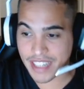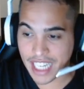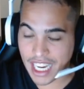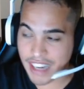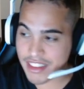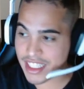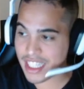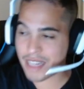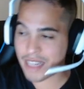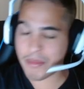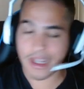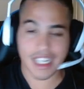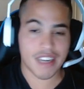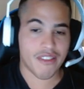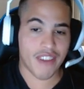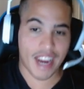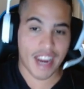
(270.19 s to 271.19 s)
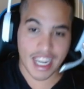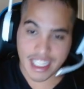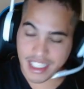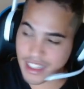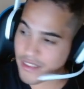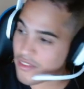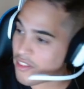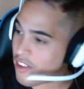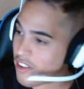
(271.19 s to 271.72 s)
Now it's going to be the rise and
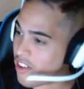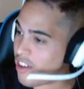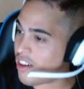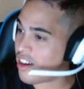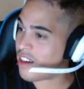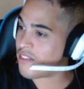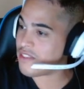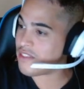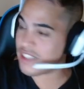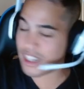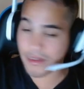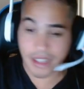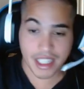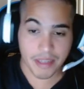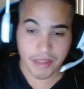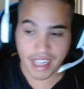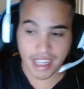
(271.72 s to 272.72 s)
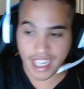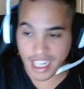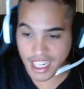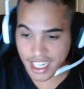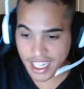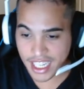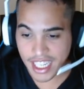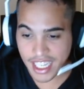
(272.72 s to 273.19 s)
fall of WWE,